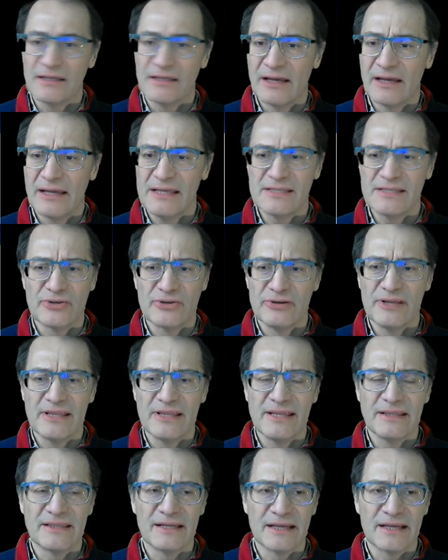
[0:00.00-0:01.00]
It's only the
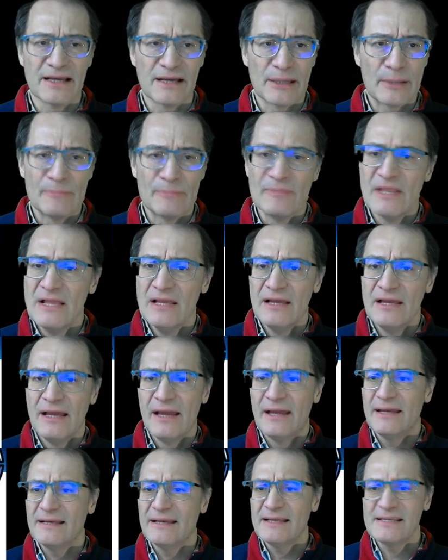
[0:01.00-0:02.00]
trigger.
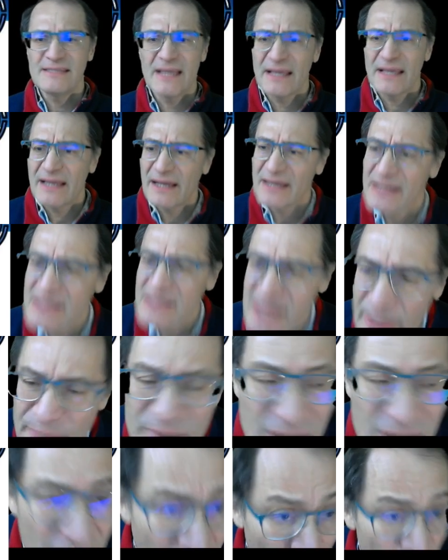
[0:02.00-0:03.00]
Let's take an example
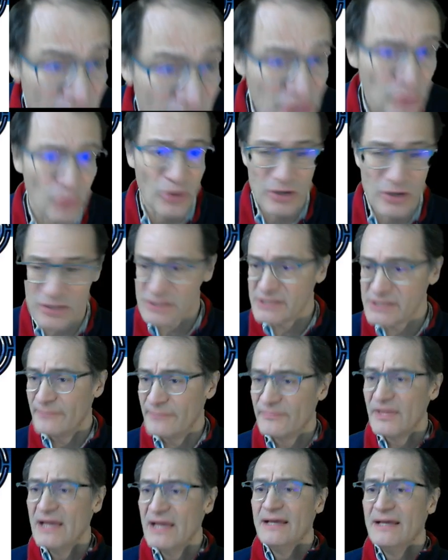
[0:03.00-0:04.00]
how it works.
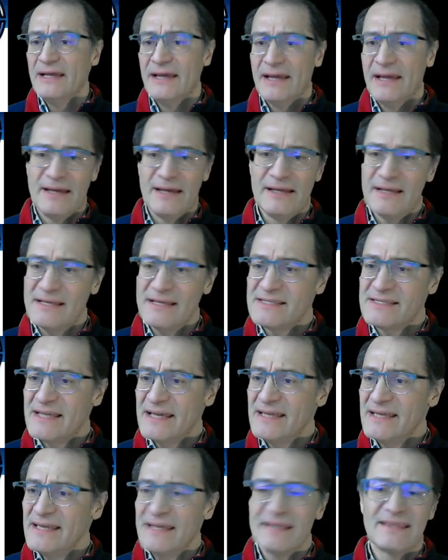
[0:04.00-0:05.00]
Let's
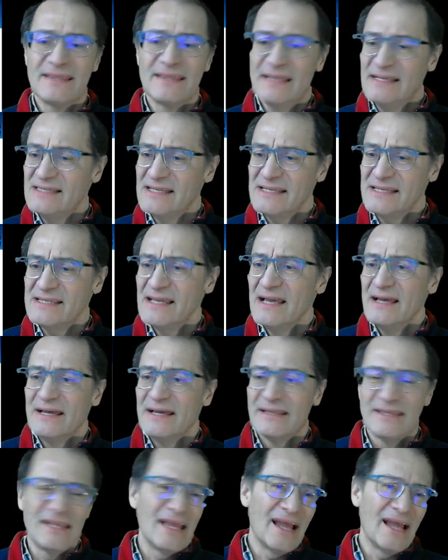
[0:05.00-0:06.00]
say this is,
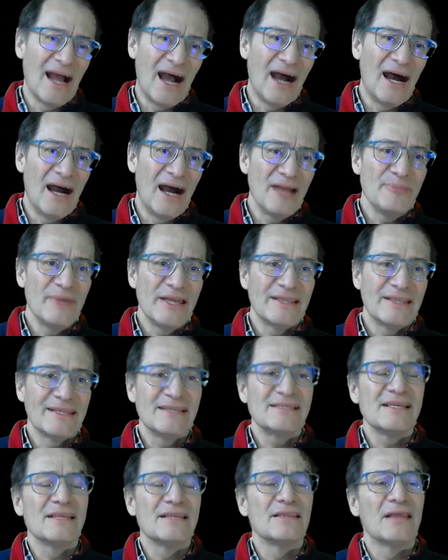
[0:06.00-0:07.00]
I made this
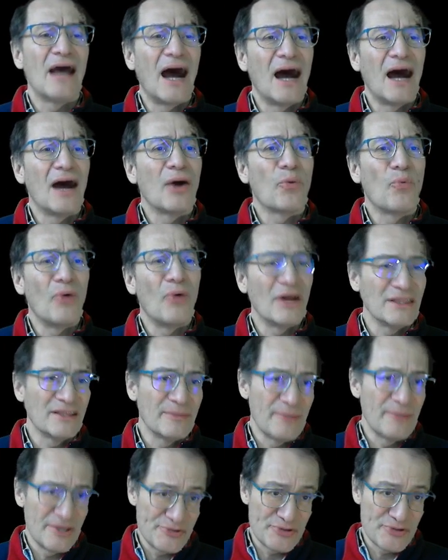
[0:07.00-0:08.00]
in a
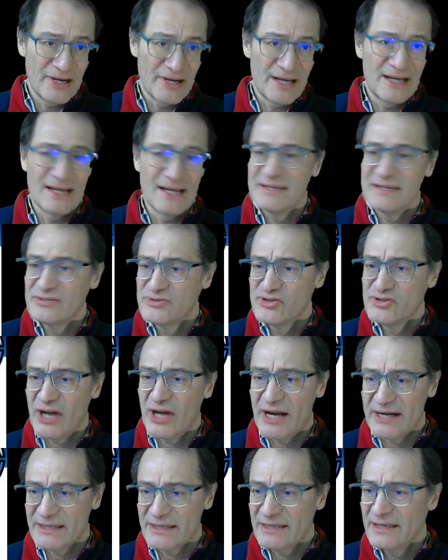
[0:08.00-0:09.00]
one-dimensional chart.
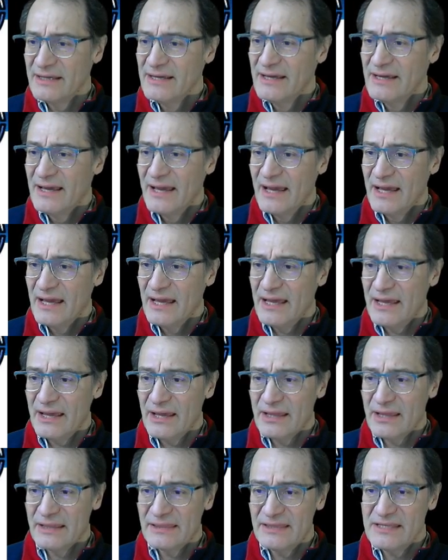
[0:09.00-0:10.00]

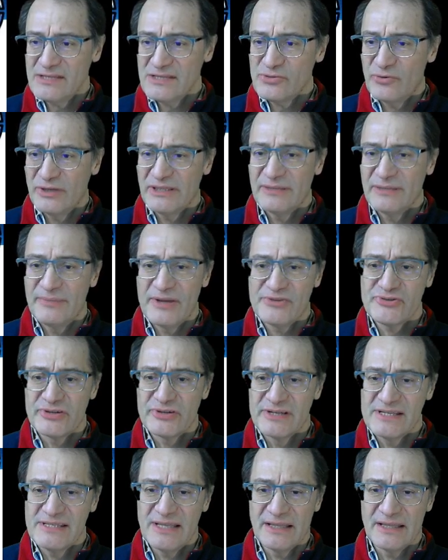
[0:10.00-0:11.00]
This one dimension
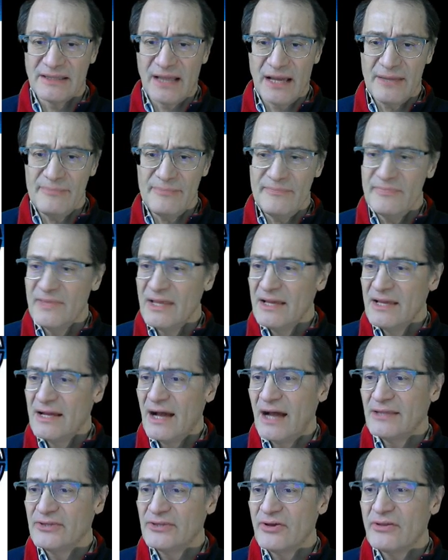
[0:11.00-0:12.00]
is the time,
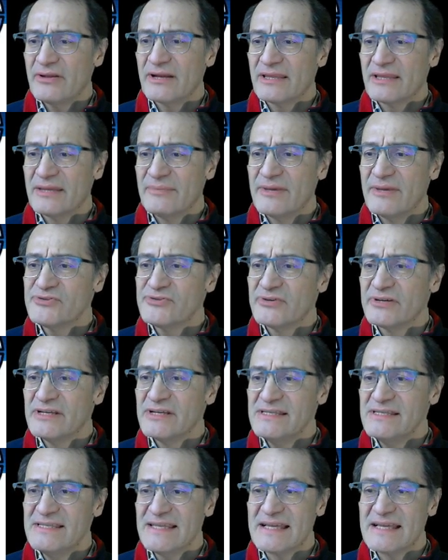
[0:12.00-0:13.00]
and the other dimension is
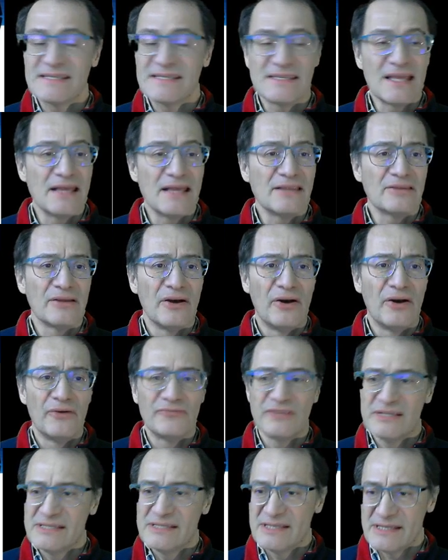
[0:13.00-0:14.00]
the state of the
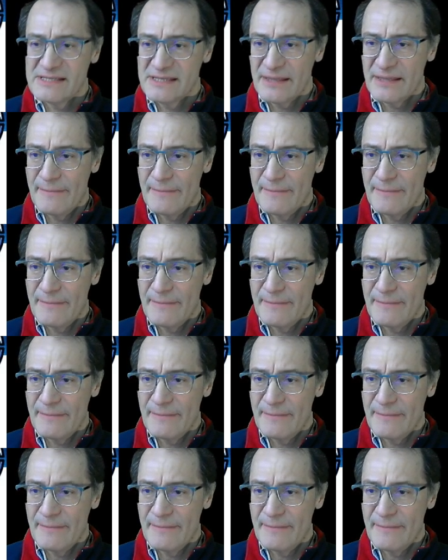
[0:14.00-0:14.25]
system.